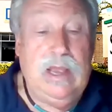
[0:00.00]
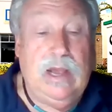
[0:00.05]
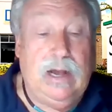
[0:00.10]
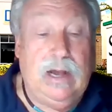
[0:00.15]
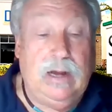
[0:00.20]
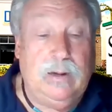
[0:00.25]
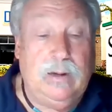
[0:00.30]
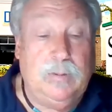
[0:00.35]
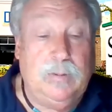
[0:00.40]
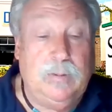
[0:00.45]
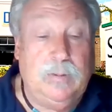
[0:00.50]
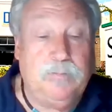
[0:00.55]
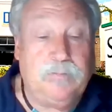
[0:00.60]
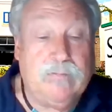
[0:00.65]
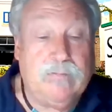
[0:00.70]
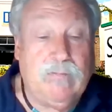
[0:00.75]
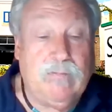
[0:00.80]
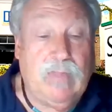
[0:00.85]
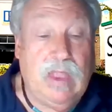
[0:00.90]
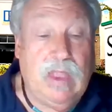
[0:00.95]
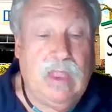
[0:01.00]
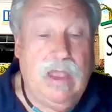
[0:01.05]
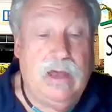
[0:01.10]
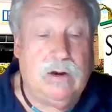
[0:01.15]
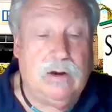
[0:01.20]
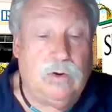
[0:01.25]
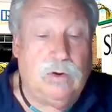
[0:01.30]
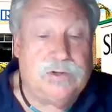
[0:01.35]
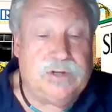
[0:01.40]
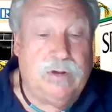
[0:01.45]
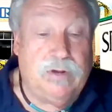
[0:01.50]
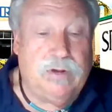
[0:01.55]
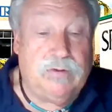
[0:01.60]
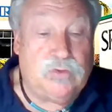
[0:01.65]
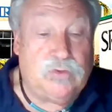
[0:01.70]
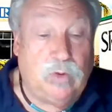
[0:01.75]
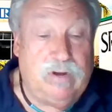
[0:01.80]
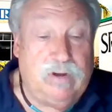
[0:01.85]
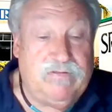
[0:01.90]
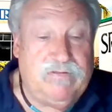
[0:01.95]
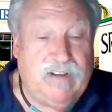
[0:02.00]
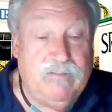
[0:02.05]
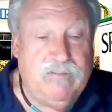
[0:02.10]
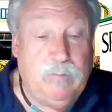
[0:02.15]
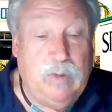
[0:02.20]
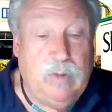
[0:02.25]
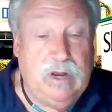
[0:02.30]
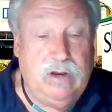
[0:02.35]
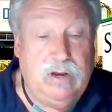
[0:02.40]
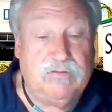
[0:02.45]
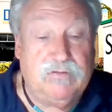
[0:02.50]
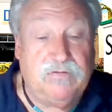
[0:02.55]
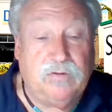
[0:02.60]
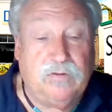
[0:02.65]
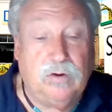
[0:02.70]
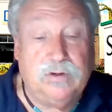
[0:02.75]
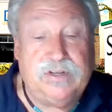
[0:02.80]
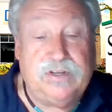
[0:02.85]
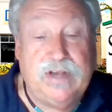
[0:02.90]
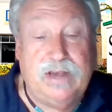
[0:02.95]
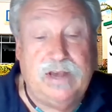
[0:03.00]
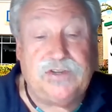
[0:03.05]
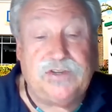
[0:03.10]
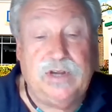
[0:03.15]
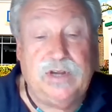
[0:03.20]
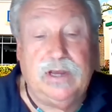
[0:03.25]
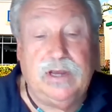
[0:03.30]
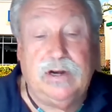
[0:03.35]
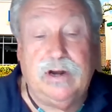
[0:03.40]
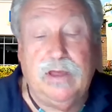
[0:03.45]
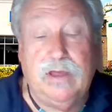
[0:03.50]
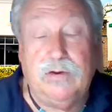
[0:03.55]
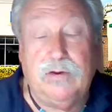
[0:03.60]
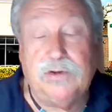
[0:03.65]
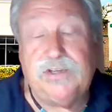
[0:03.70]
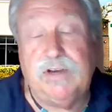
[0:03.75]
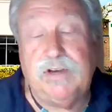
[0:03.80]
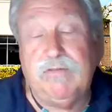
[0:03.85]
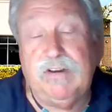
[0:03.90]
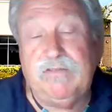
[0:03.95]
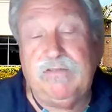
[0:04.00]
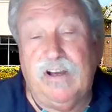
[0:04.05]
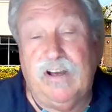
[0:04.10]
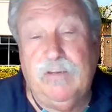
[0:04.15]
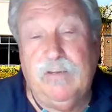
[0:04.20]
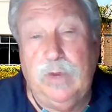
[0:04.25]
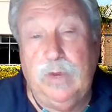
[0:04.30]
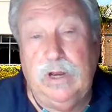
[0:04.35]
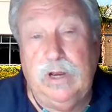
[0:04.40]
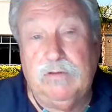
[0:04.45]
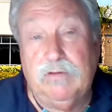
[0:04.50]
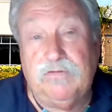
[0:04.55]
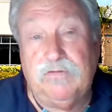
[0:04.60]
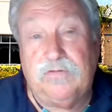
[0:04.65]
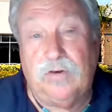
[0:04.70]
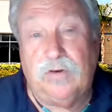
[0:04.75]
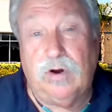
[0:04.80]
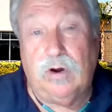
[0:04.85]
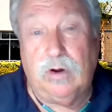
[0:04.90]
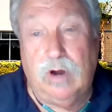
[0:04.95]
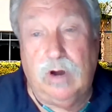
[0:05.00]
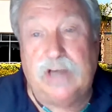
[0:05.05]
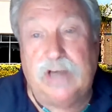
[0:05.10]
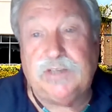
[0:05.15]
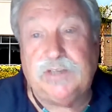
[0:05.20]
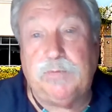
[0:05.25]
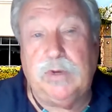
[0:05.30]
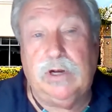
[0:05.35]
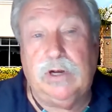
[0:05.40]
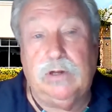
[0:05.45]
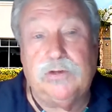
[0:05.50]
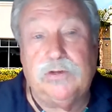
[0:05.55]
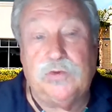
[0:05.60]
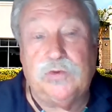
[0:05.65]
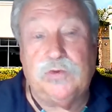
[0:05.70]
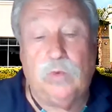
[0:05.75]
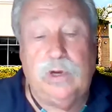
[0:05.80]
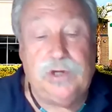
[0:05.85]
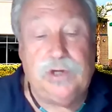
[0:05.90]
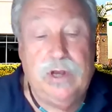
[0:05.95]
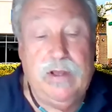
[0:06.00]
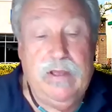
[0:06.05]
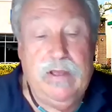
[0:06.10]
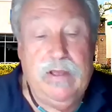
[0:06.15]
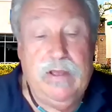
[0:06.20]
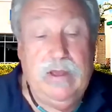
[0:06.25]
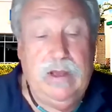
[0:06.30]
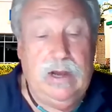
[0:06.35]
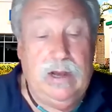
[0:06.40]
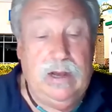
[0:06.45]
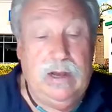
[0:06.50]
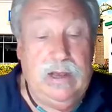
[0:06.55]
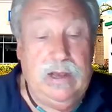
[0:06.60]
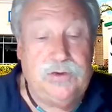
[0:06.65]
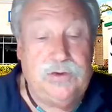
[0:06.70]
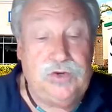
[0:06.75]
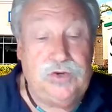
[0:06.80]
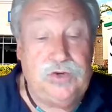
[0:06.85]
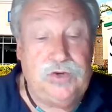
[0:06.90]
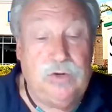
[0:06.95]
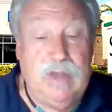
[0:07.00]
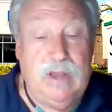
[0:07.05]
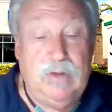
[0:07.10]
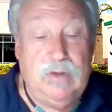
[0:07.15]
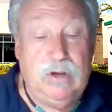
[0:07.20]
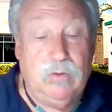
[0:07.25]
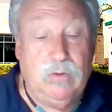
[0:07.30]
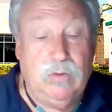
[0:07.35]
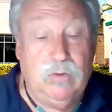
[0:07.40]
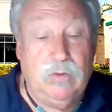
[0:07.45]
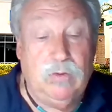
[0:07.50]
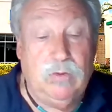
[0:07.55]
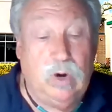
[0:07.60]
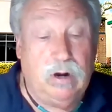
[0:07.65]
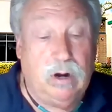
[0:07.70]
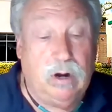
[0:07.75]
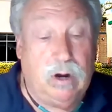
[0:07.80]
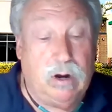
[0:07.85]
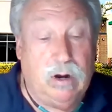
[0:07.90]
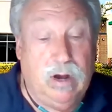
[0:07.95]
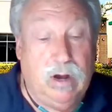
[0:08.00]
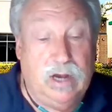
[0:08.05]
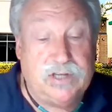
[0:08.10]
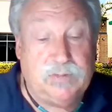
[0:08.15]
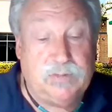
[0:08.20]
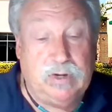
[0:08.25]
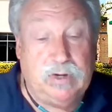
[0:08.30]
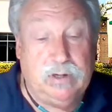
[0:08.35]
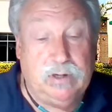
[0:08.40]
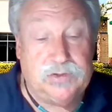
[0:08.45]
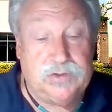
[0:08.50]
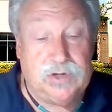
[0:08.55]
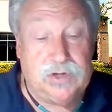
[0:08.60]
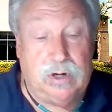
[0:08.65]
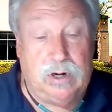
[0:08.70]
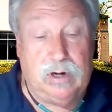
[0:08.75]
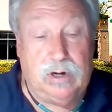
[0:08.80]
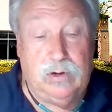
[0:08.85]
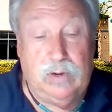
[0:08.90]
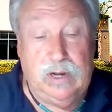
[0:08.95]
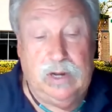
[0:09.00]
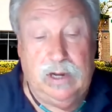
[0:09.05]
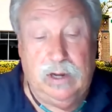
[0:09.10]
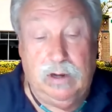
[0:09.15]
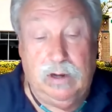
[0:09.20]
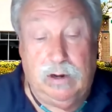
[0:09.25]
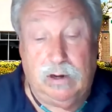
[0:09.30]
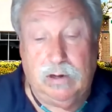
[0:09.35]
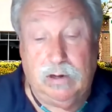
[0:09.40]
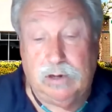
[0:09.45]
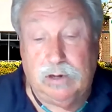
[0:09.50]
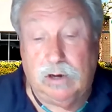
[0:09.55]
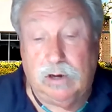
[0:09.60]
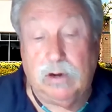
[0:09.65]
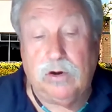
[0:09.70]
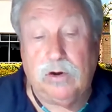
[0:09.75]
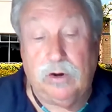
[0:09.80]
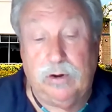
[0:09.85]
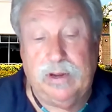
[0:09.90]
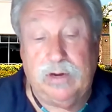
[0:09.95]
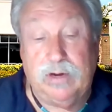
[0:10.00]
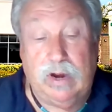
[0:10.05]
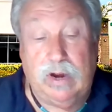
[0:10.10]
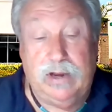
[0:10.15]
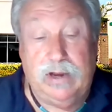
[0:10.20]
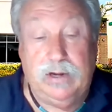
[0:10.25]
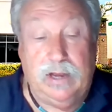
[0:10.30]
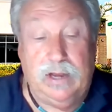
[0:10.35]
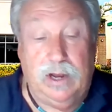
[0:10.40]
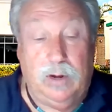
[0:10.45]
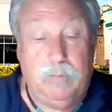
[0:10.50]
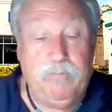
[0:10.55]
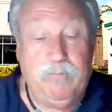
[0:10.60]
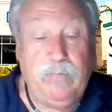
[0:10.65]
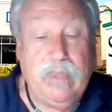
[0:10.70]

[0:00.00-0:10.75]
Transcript: And of course, another $25 billion for testing and another $75 billion for our hospitals, which, as you may be aware, our hospitals are hurting right now.